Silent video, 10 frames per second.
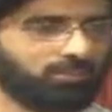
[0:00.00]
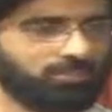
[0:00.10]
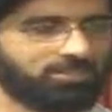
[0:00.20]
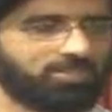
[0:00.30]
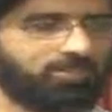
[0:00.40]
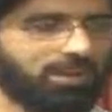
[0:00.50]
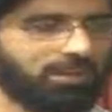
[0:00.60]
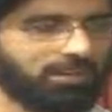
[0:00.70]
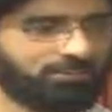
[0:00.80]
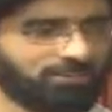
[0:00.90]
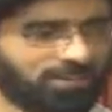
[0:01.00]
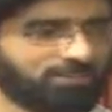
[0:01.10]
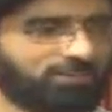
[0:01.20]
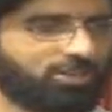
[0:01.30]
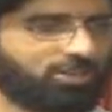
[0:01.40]
But she might have
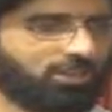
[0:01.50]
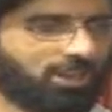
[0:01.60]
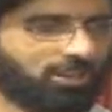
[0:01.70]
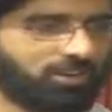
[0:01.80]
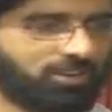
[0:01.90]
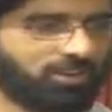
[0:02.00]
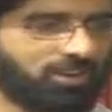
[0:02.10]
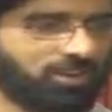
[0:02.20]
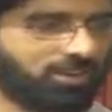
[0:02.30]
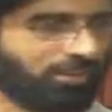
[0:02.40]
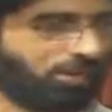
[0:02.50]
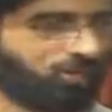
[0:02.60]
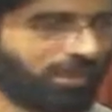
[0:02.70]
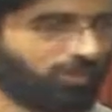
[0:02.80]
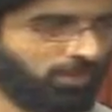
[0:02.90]
said to her daughter that,
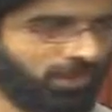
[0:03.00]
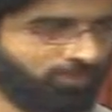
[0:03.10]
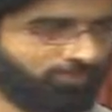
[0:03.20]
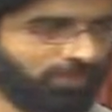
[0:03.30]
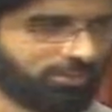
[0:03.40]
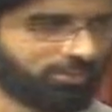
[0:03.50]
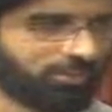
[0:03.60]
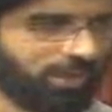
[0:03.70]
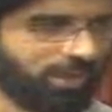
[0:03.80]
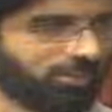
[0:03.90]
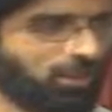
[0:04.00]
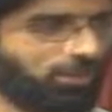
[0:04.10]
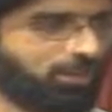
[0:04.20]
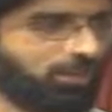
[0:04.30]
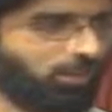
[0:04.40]
"Oh my beloved Fatima, I
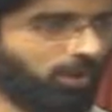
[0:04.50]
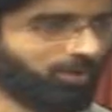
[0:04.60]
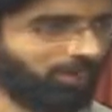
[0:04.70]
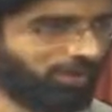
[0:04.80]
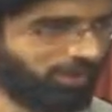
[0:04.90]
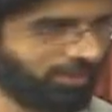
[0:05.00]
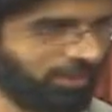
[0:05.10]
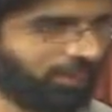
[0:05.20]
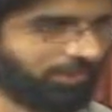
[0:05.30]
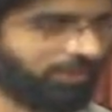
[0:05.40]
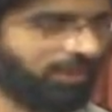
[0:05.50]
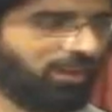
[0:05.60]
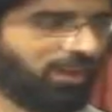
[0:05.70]
know that you are very young.